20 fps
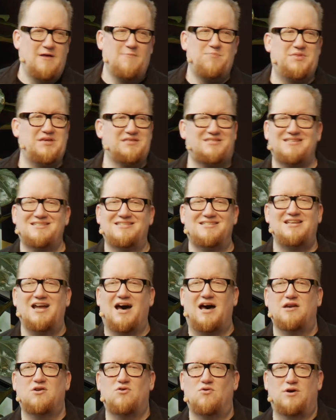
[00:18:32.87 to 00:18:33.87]
This is
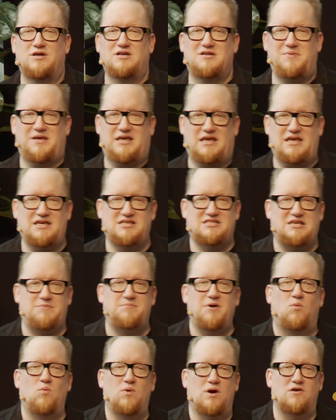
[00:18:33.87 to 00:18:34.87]
not going to be easy,
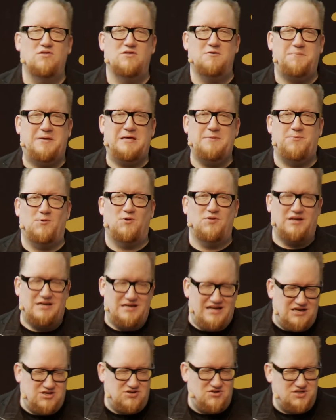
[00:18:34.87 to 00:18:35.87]
but we're the people that
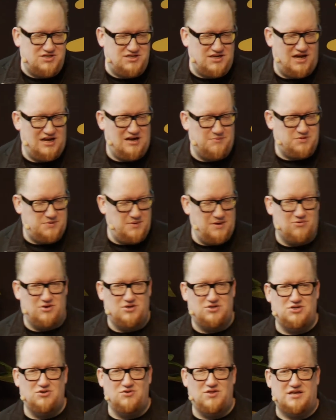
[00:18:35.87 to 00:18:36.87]
need to sign up to be able to
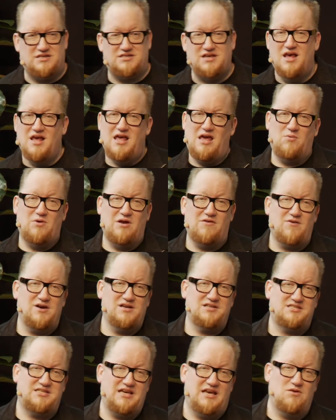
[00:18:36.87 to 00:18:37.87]
do this. And whenever I
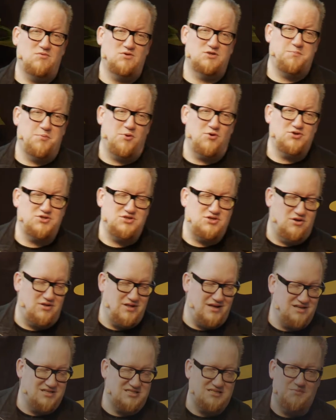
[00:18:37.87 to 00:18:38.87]
say it was personal,
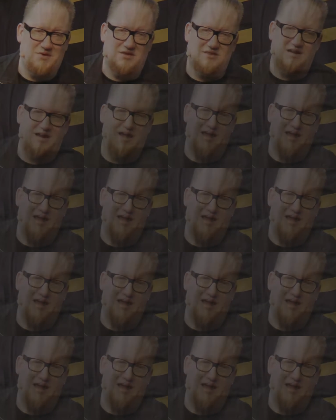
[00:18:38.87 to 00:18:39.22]
it is something that